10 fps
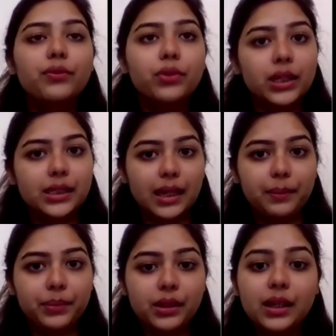For
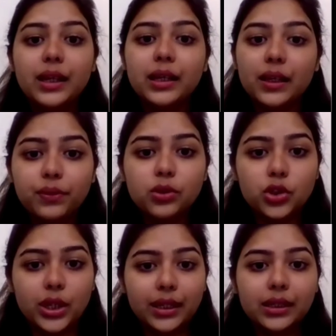example, if your
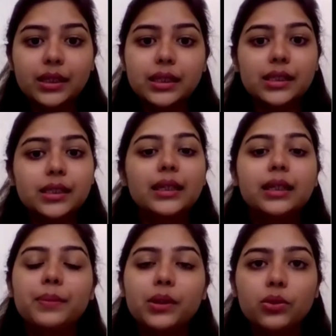child is
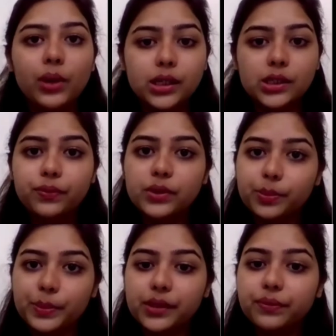unable to ask for
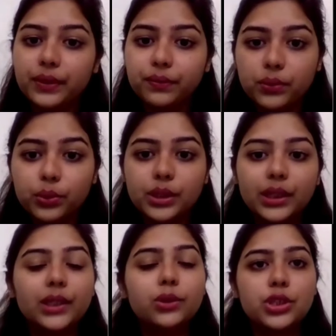specific food,
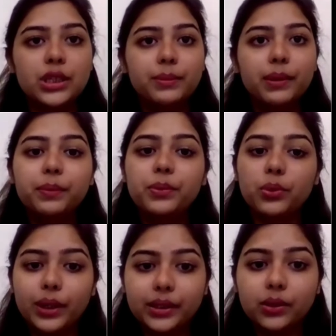he or she may be
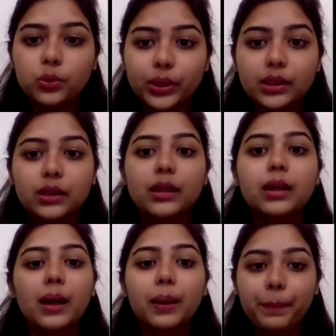provided with
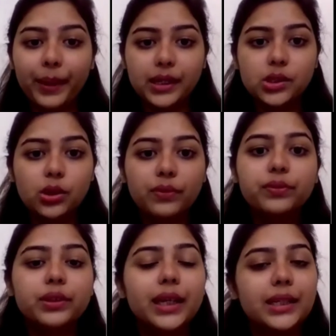a PECs of
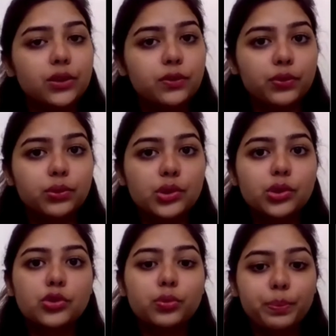a variety of
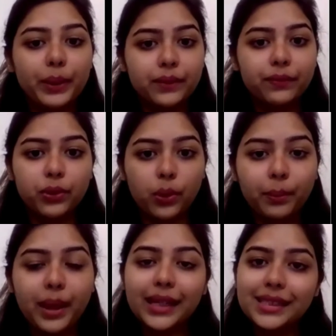foods to pick
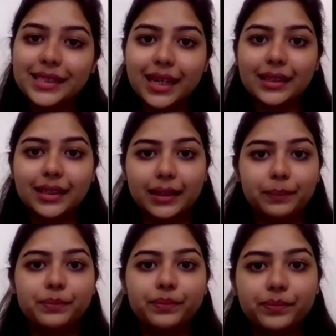from at snack
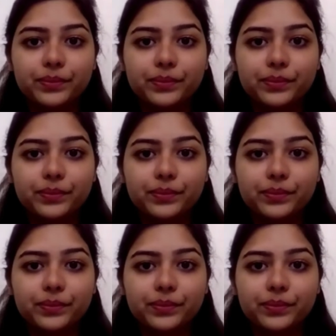time.